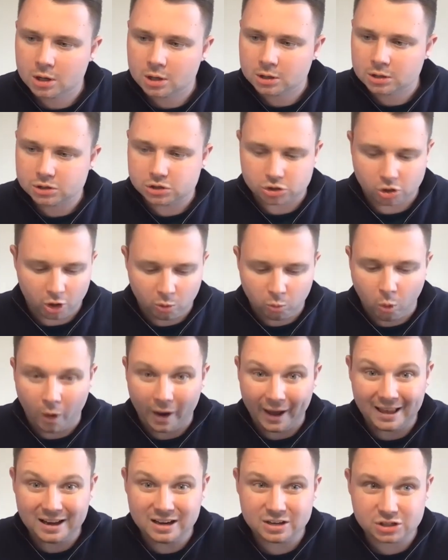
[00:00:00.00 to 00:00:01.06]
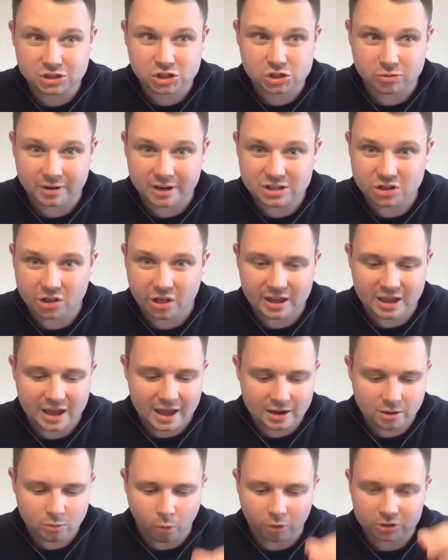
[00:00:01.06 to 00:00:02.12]
So what industries are they
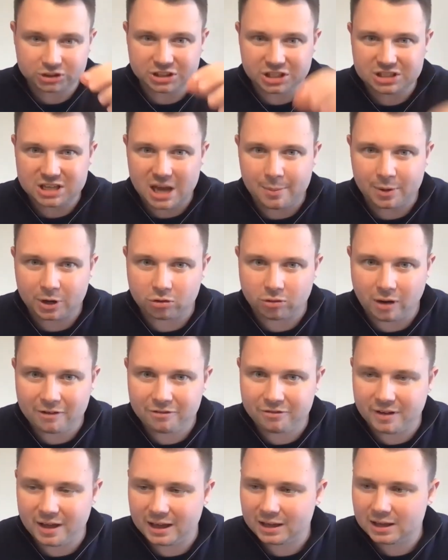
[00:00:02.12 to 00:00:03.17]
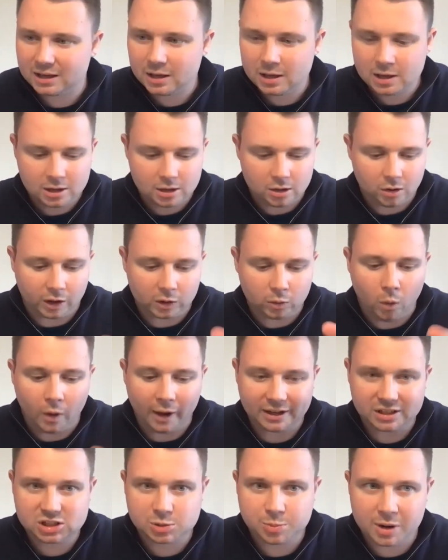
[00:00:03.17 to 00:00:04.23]
in? What's the demographic? Like, what
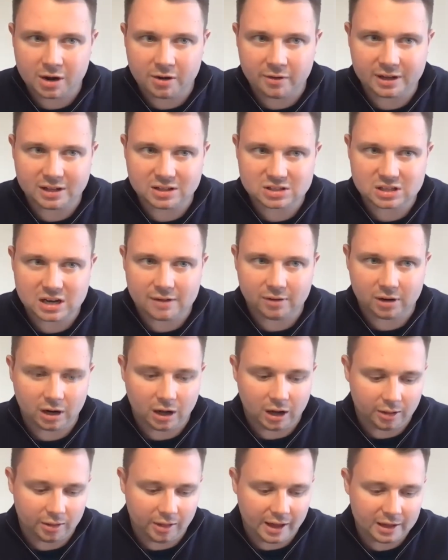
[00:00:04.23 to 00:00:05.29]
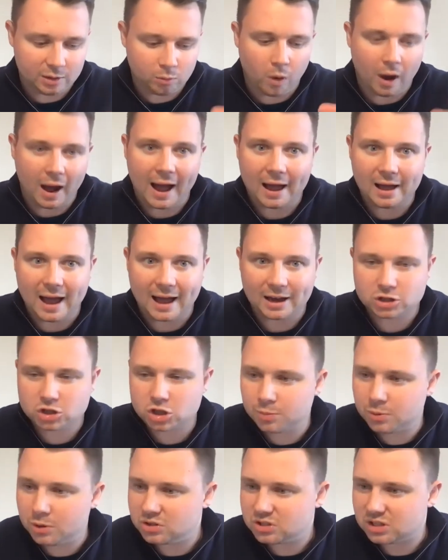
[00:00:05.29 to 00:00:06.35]
experience level are they? What
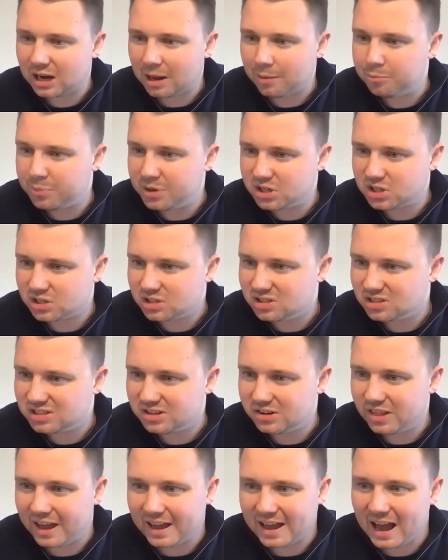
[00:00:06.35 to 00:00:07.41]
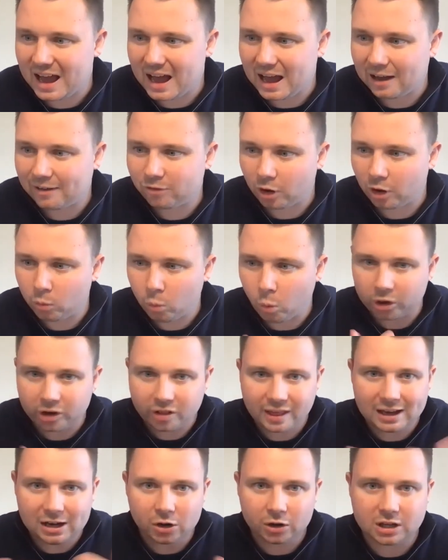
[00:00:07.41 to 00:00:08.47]
attributes and ambitions do they have? Like, what are
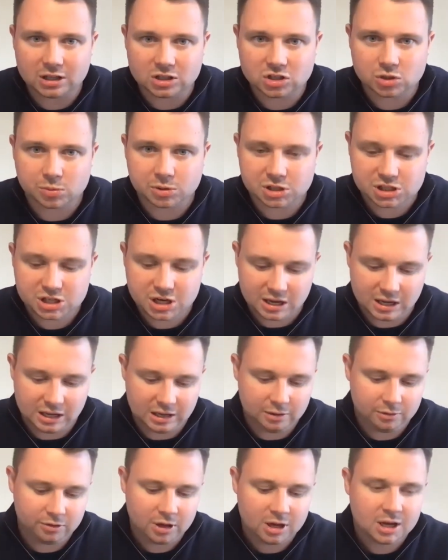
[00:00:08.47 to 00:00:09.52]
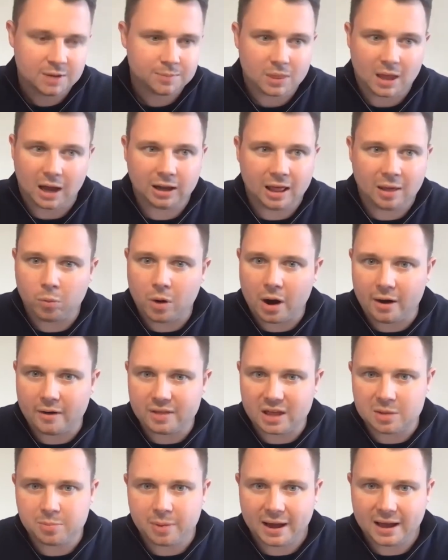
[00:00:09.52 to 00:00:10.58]
they looking to achieve? And then where are
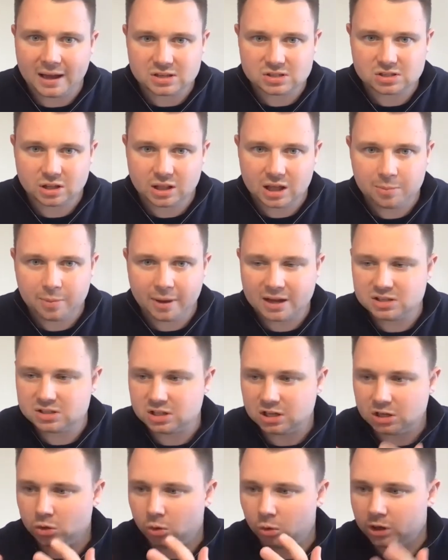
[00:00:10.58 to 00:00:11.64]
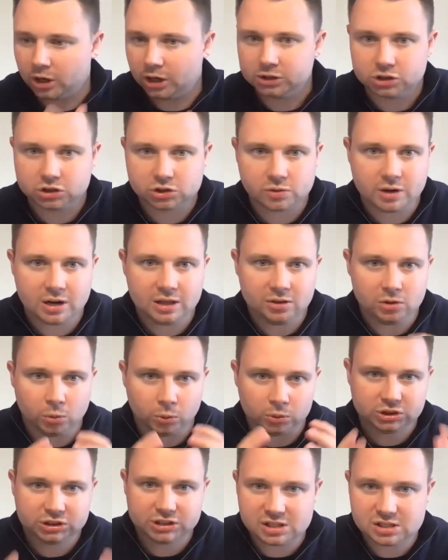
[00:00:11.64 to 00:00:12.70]
they based? Are they based in your country, your
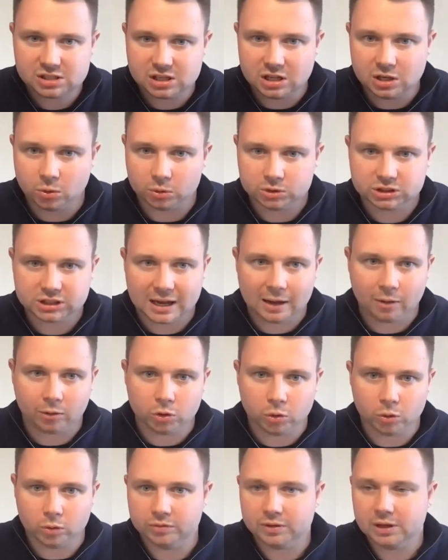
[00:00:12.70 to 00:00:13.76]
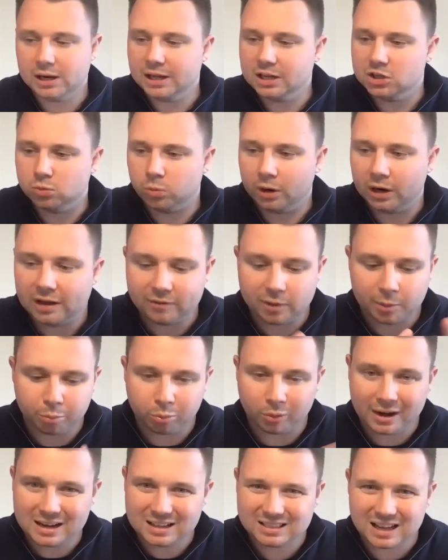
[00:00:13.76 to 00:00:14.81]
city, your town, your village, whatever?
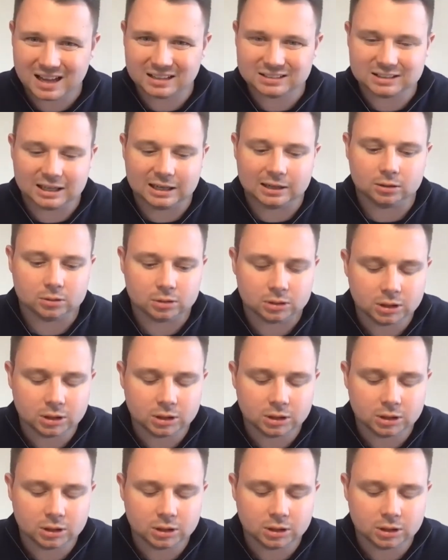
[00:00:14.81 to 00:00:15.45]
Break that down.